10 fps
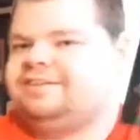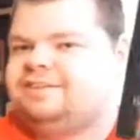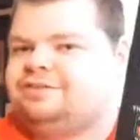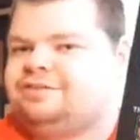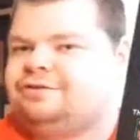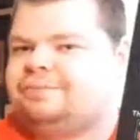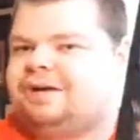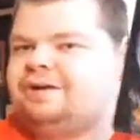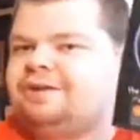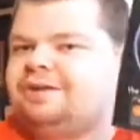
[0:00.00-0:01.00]
in this from
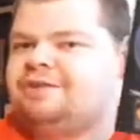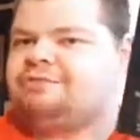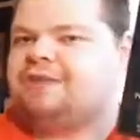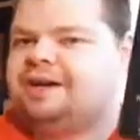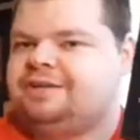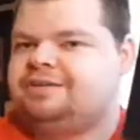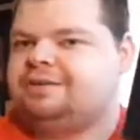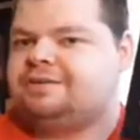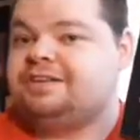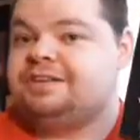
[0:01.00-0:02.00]
Friday the
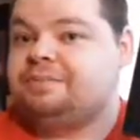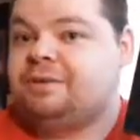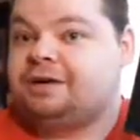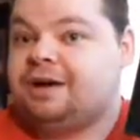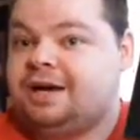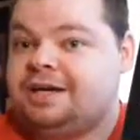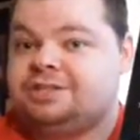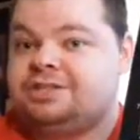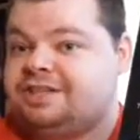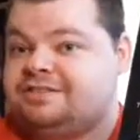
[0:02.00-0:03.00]
13th Part 8,
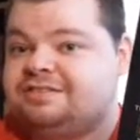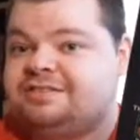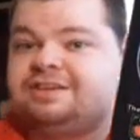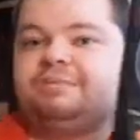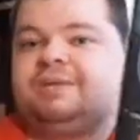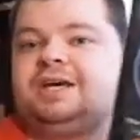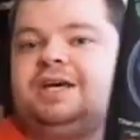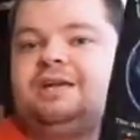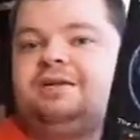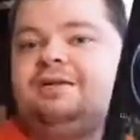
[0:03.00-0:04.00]
Jason Takes
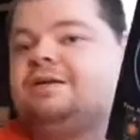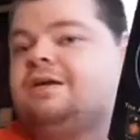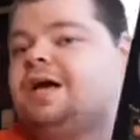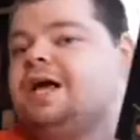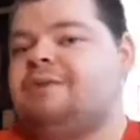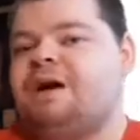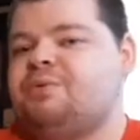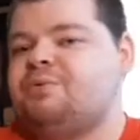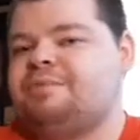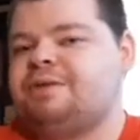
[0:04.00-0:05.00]
Manhattan. Probably
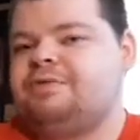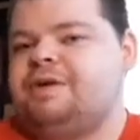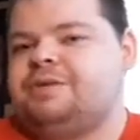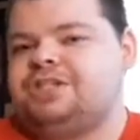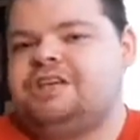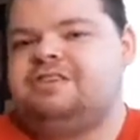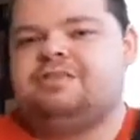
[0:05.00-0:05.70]
one of my favorite Jason